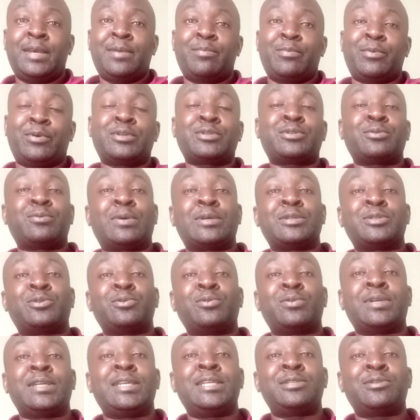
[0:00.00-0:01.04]
Because once you
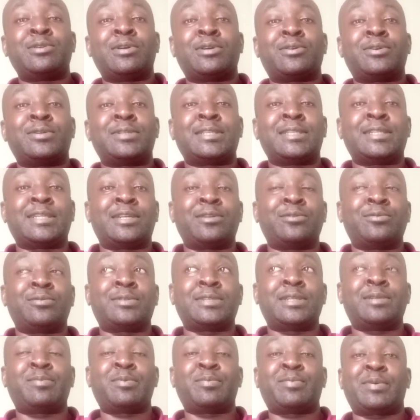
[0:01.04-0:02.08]
release your content and you
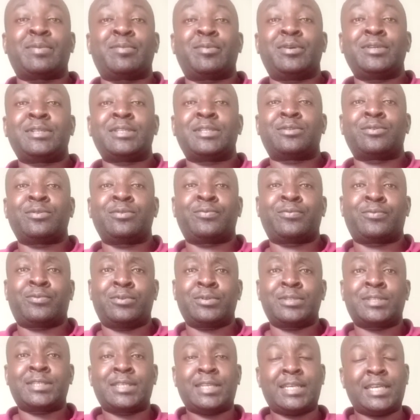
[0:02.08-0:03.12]
tell people about it, you of
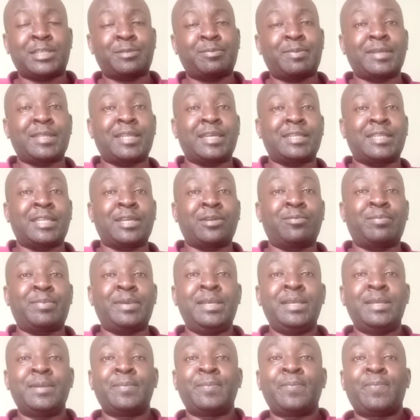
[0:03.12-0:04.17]
course expect that they will
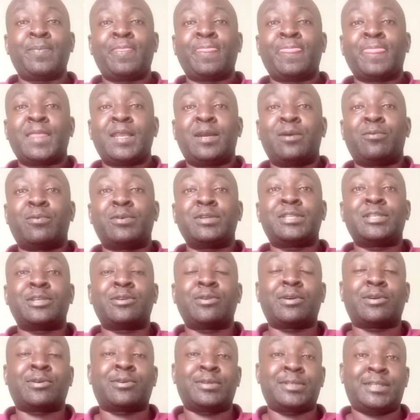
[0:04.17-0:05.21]
be watching
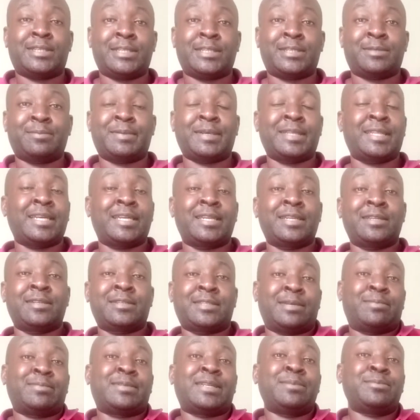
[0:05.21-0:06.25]
your content. But then
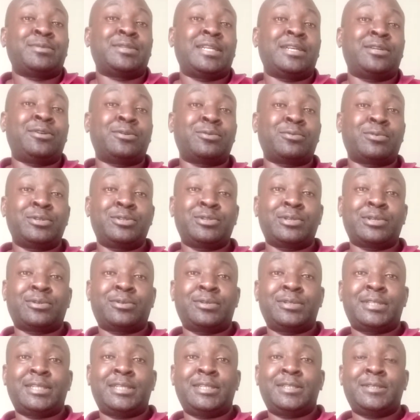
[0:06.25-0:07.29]
sometimes they don't watch your
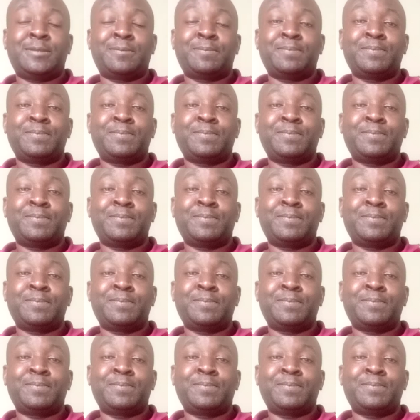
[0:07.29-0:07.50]
content.